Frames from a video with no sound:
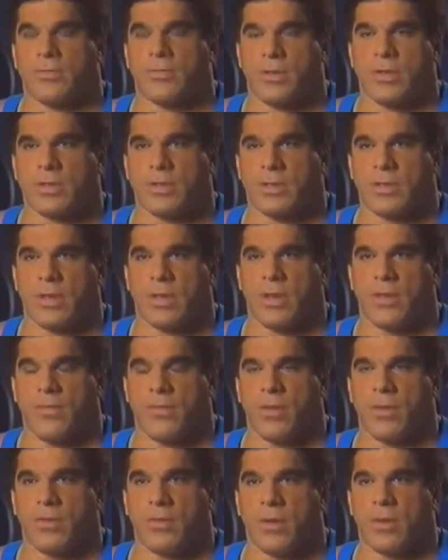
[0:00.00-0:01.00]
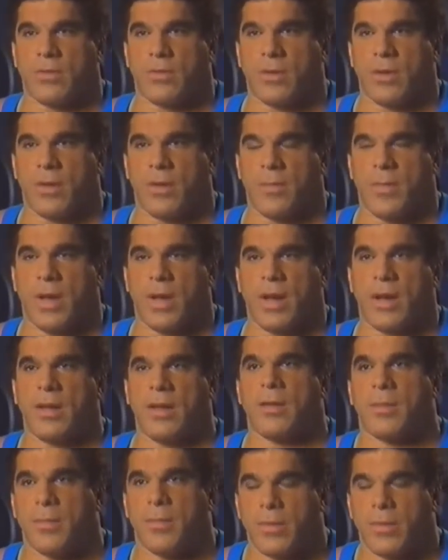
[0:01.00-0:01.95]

for yourself, for your own uh, body,